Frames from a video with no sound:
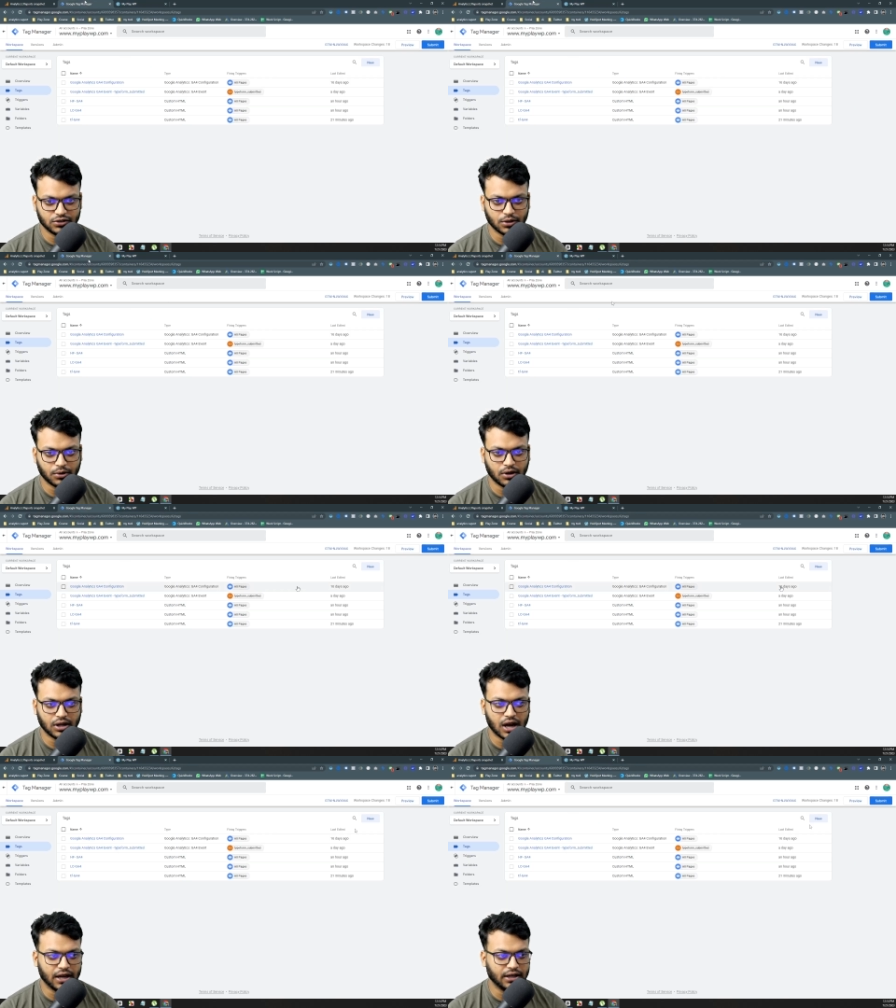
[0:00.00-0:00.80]
all,
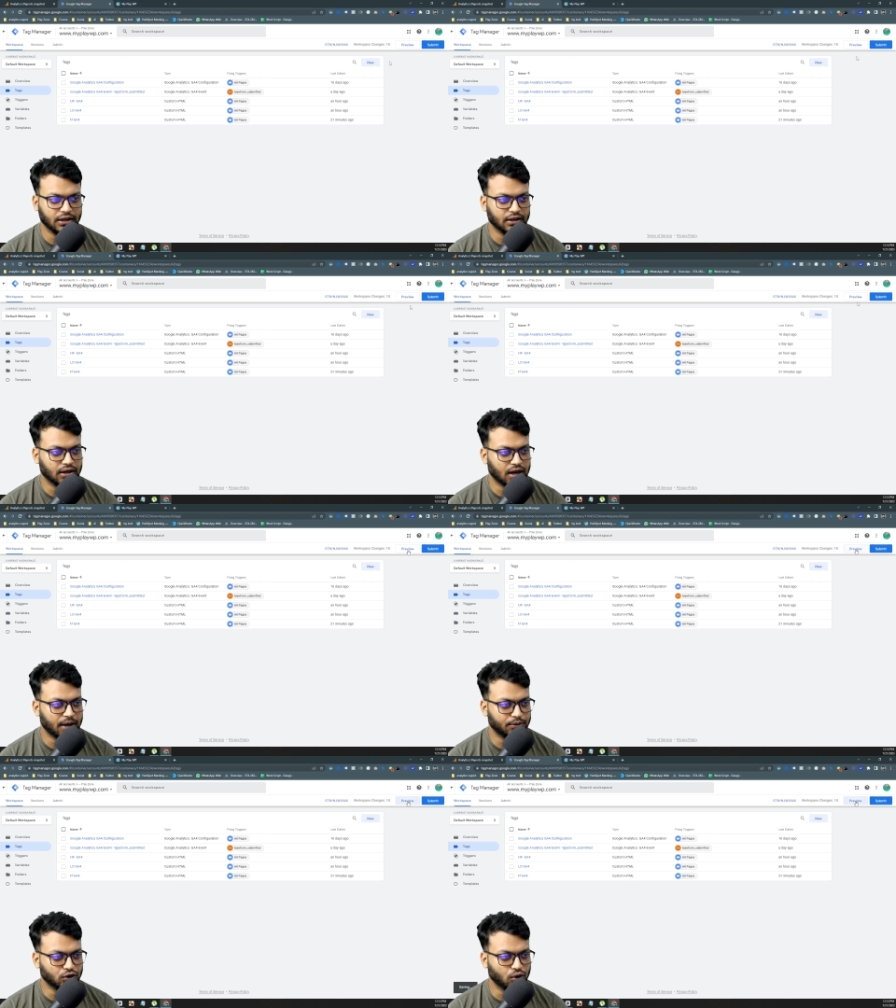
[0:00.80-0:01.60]
I
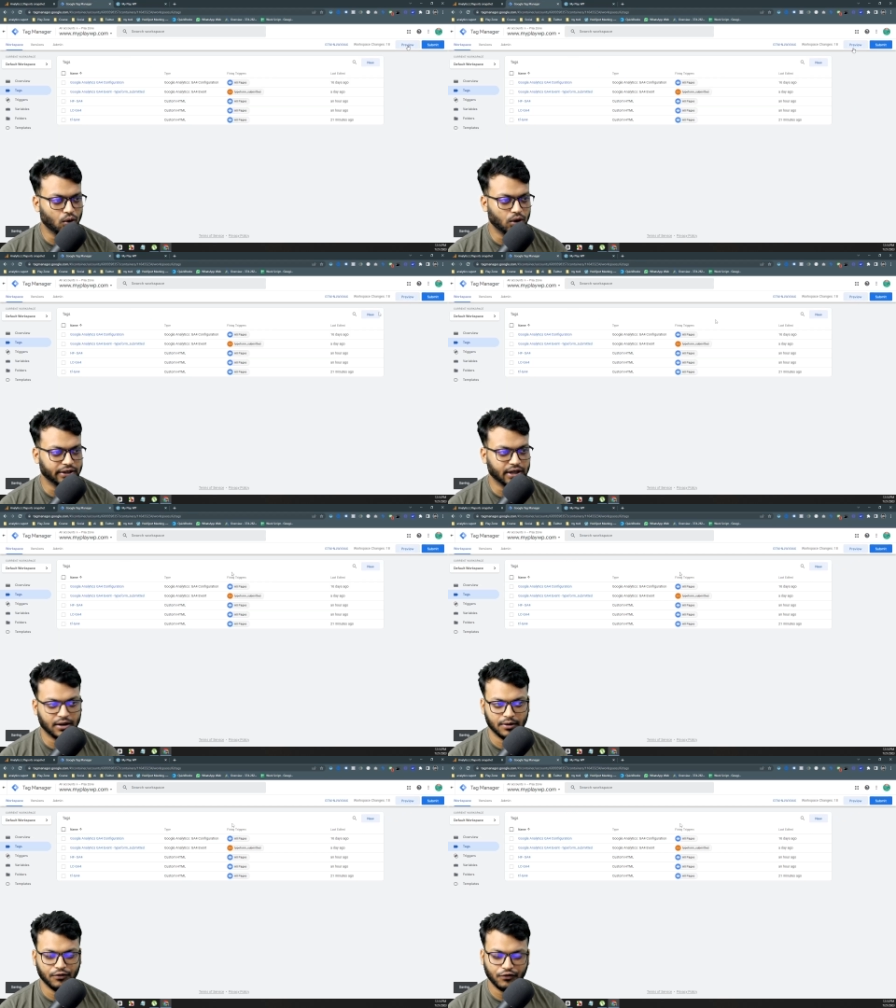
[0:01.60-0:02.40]
have to go on the
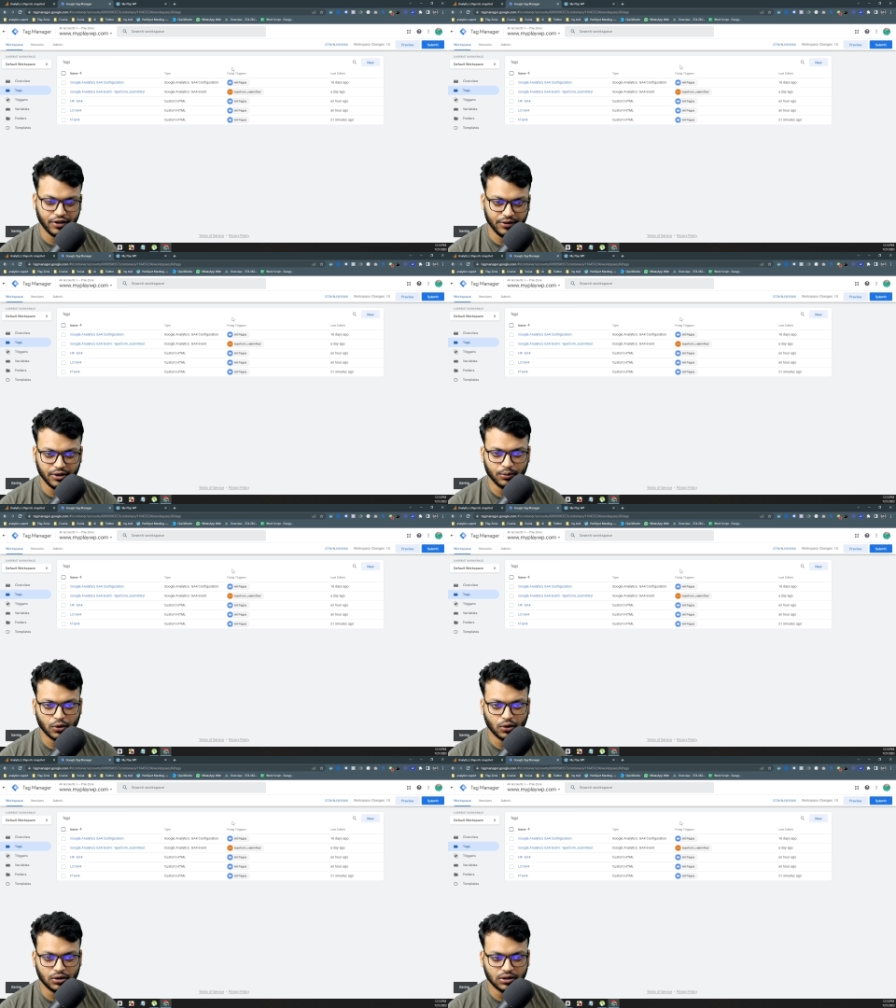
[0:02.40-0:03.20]
preview mode